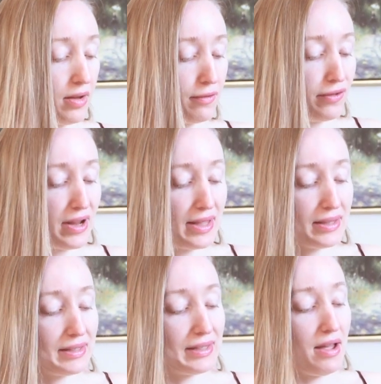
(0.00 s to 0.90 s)

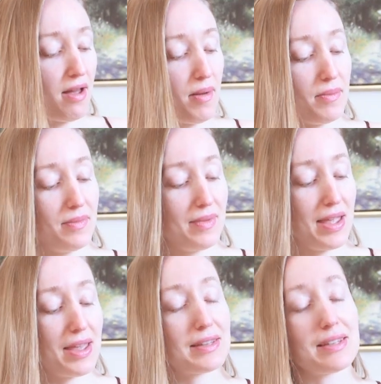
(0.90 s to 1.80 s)
friends.
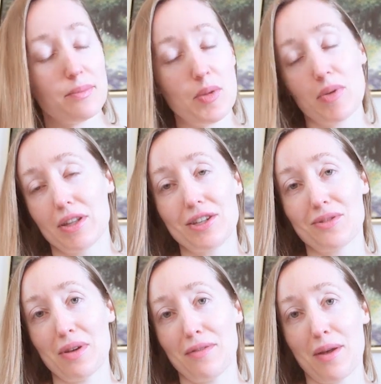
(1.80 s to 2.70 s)
I guess some people
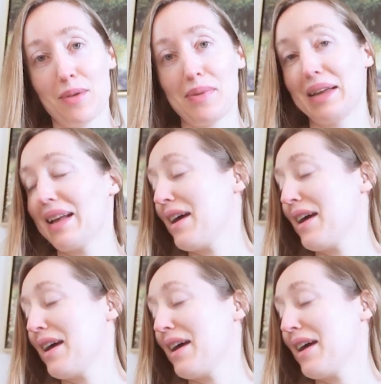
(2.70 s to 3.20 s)
consider my family big.